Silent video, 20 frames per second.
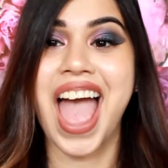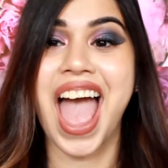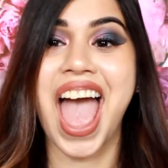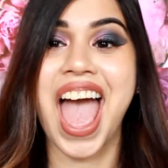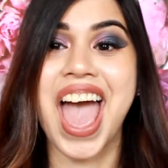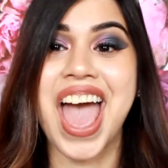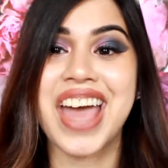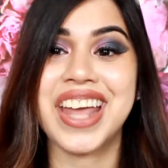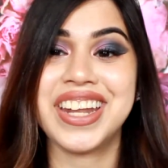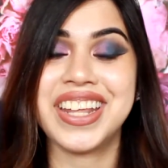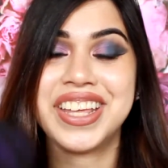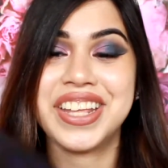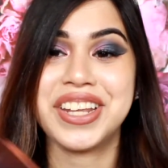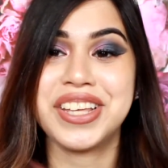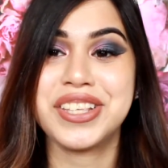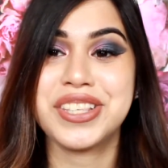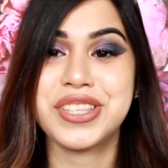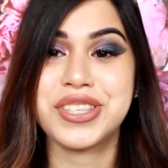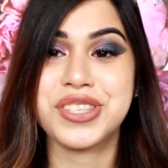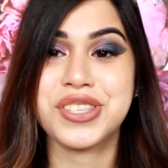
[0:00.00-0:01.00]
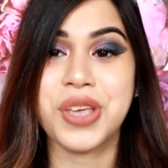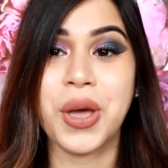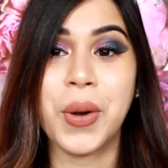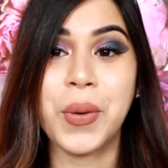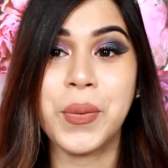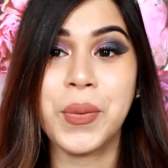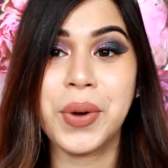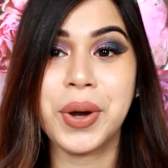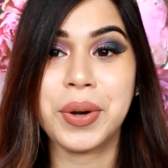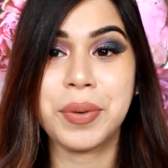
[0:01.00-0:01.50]
And it is
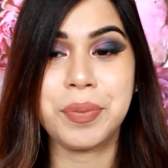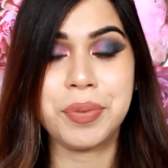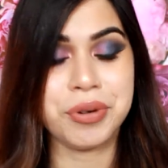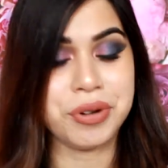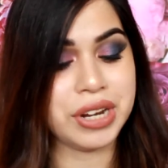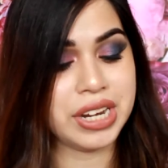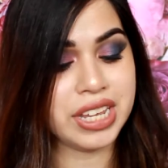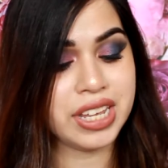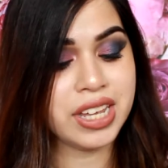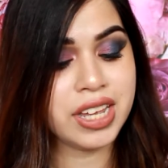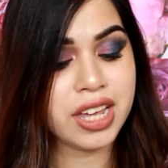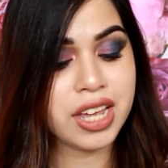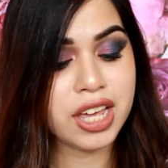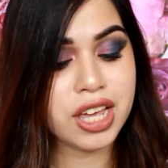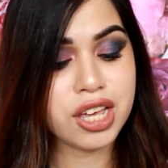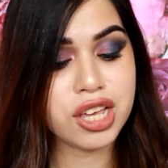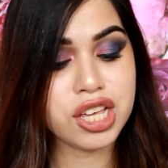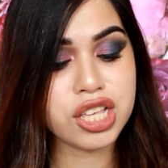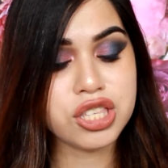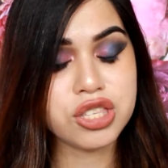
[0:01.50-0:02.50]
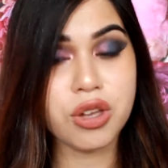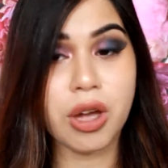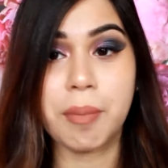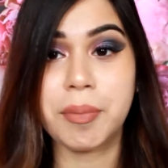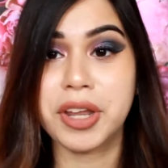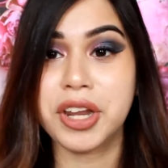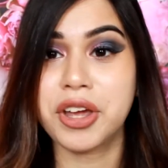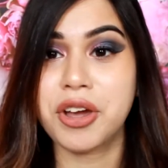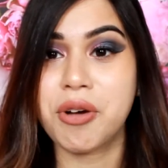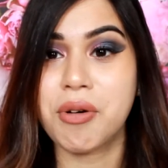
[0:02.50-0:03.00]
so pretty. So I'm
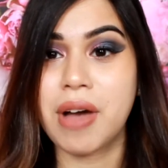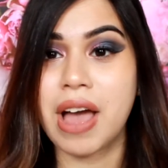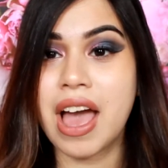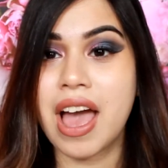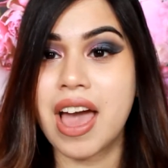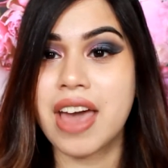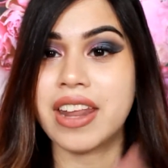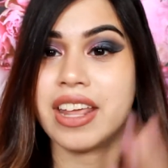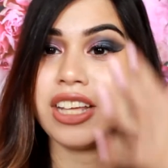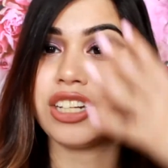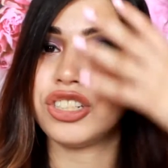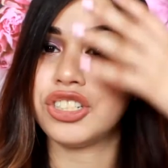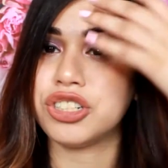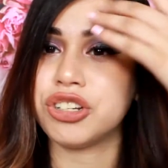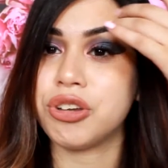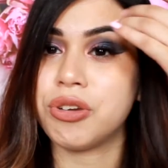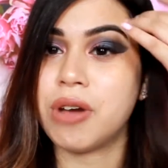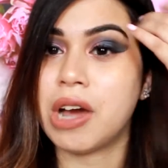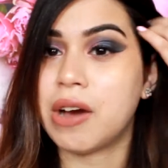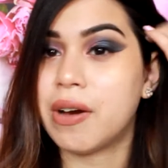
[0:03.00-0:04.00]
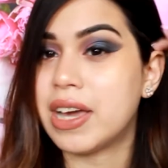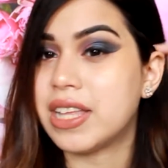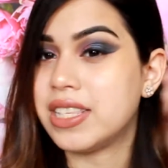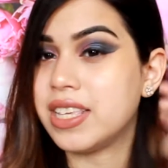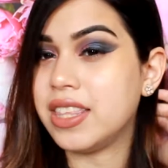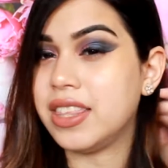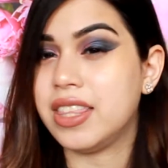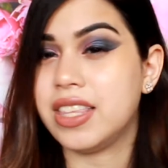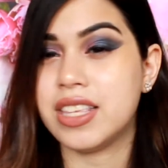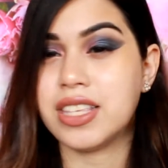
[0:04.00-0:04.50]
going to go ahead and show you how I
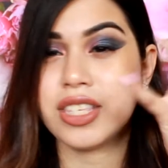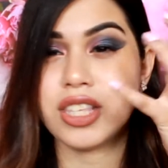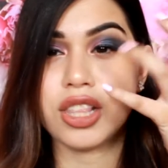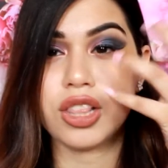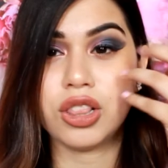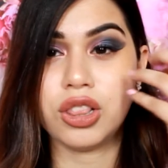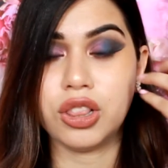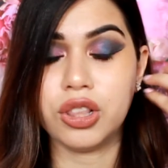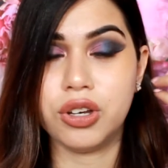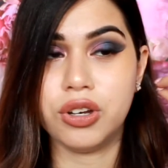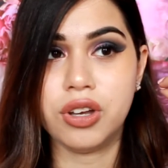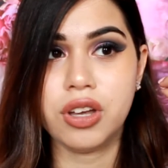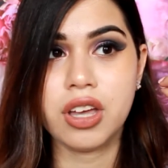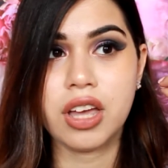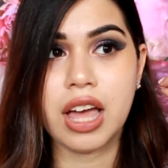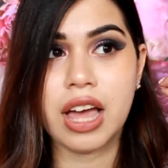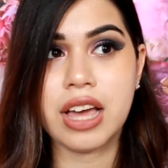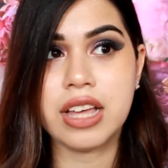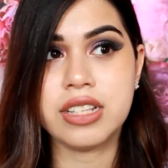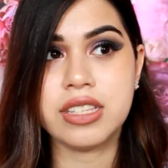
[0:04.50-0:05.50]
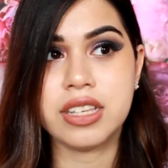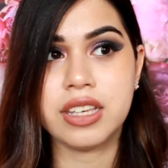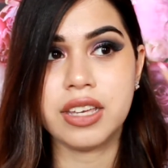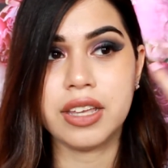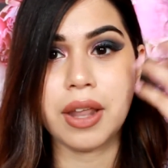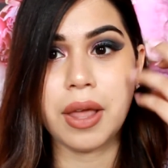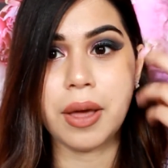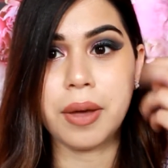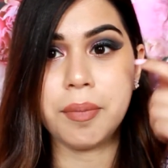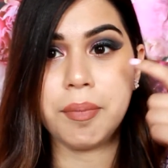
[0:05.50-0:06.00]
did this look. I
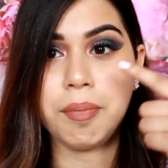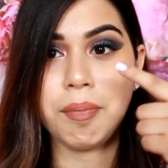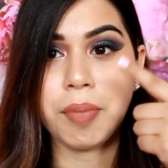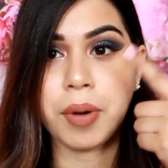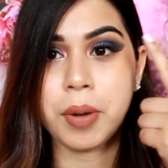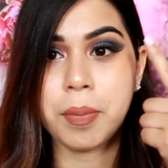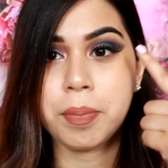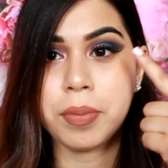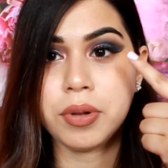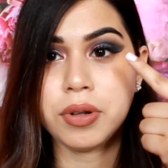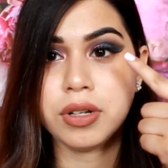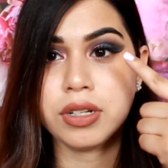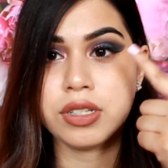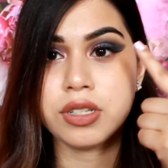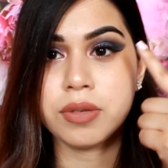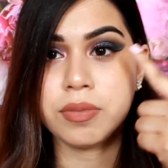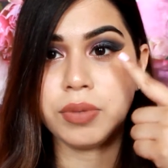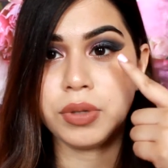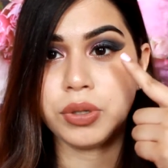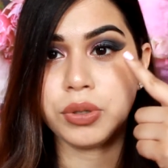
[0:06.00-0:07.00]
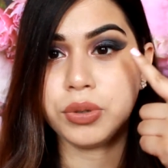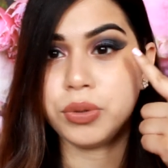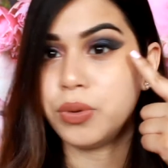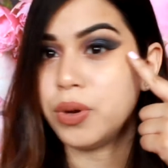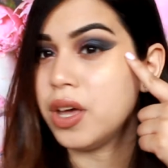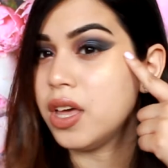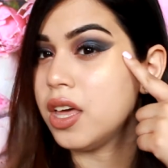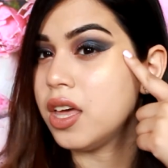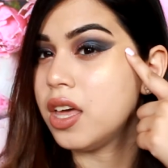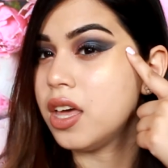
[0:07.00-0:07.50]
did a purple to
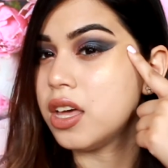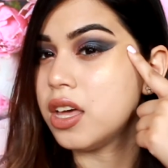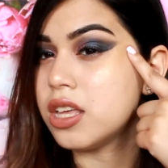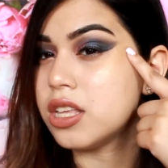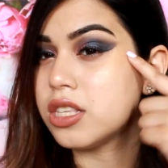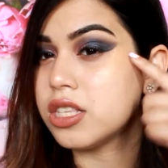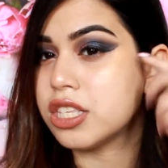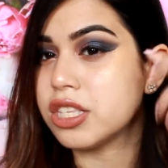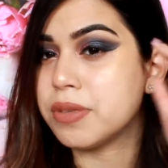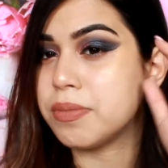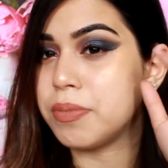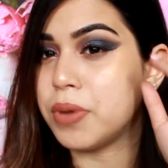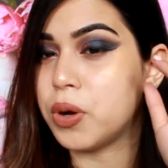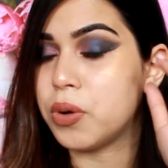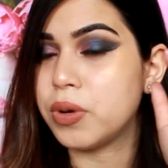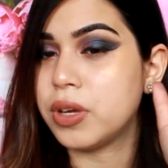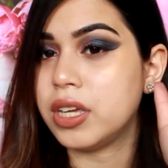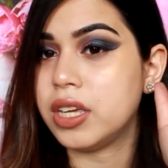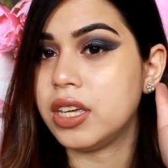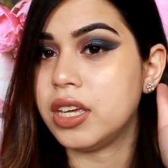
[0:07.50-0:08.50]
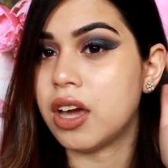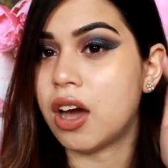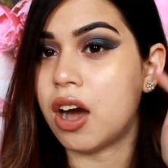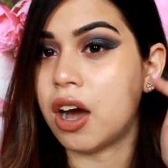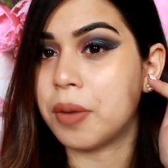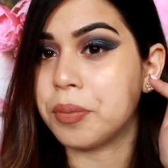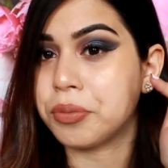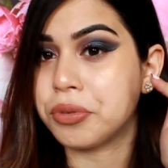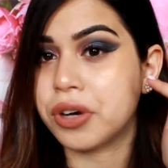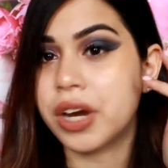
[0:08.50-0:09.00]
blue smoky
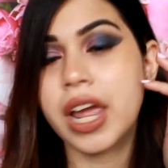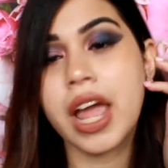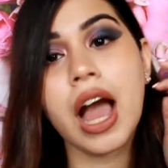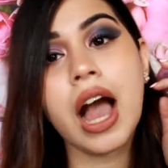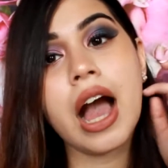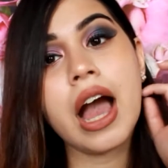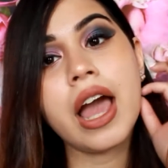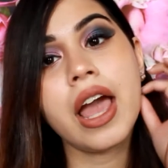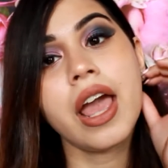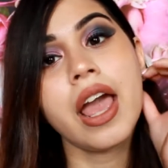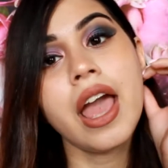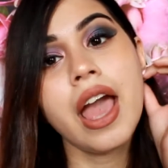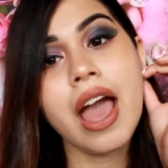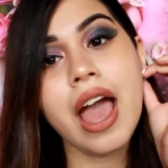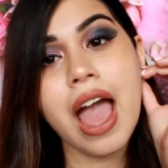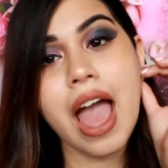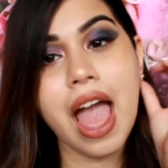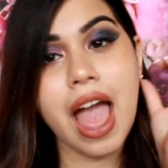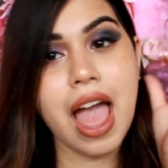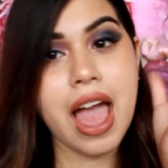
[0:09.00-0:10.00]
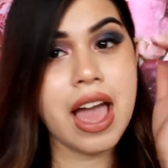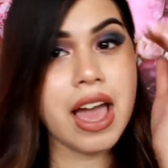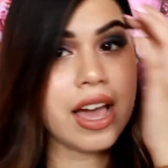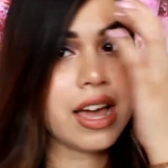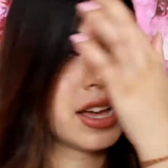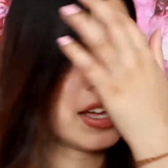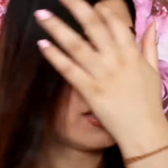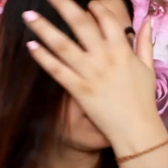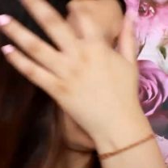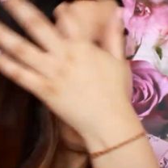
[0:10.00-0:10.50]
ombre eye,
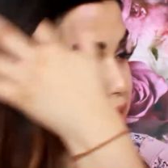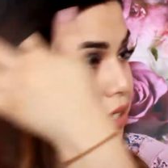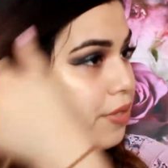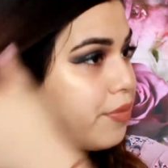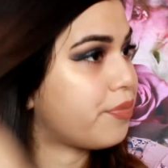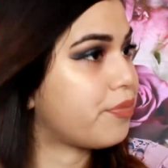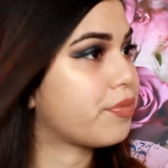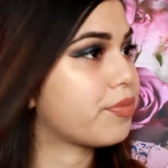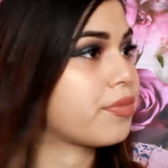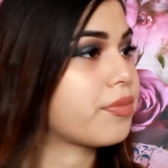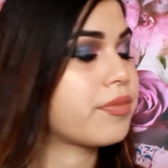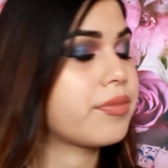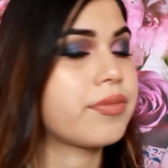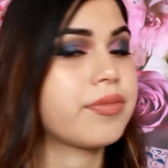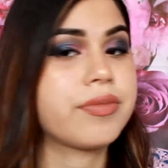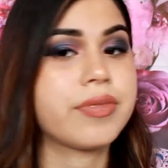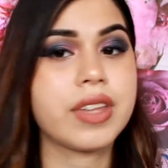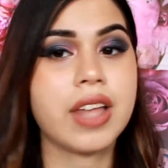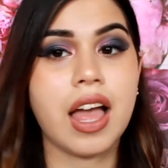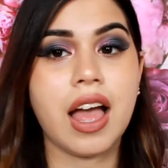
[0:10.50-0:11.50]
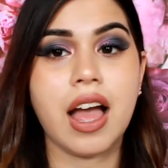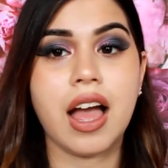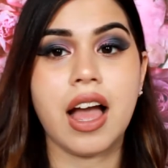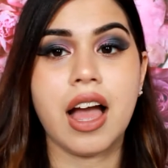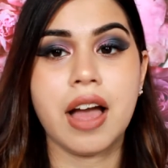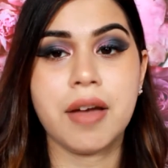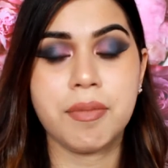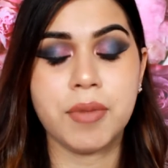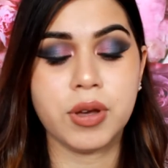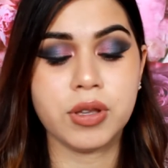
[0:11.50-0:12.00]
and
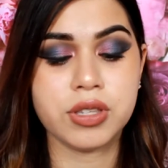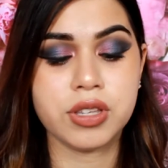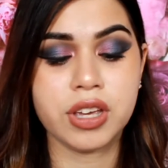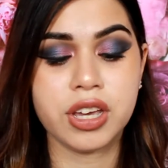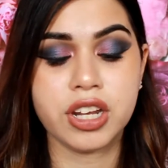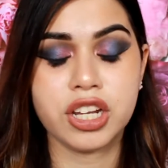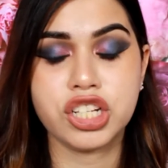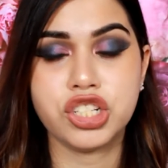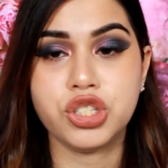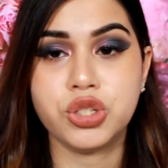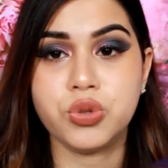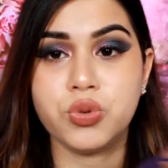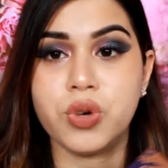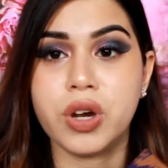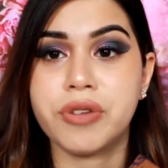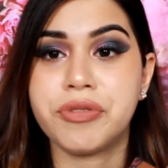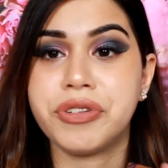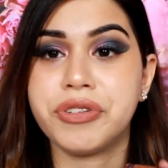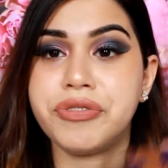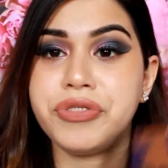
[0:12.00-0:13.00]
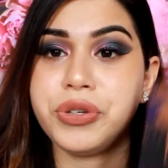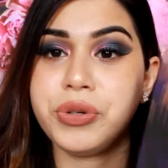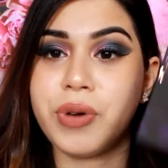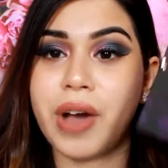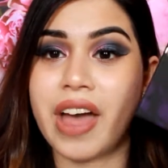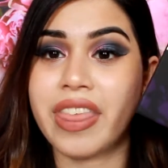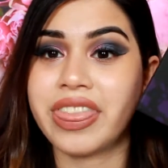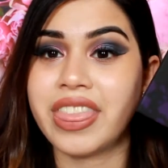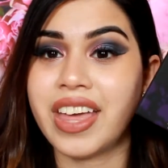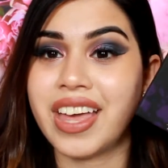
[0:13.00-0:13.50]
I'm also going to do a review
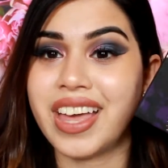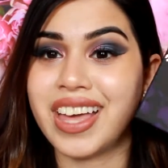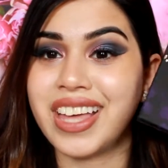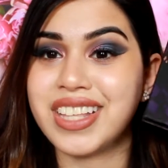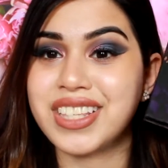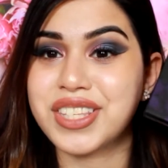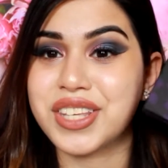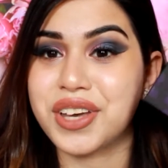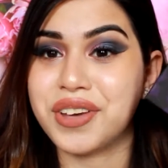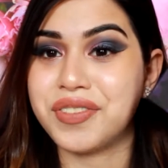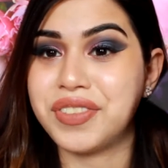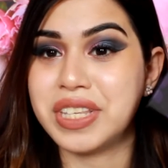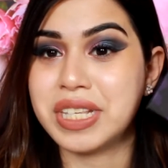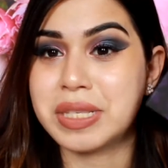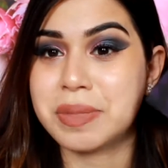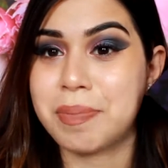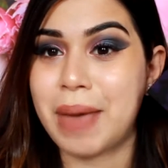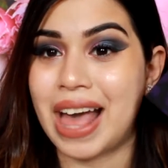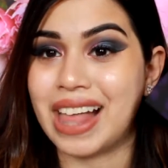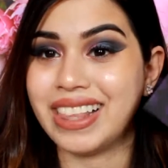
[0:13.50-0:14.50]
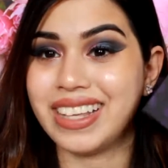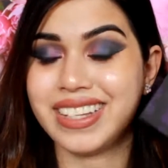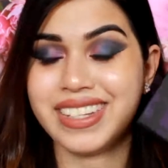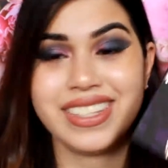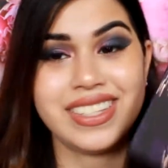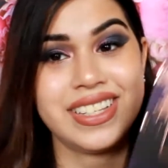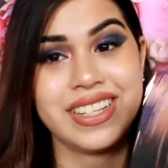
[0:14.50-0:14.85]
at the end of this palette.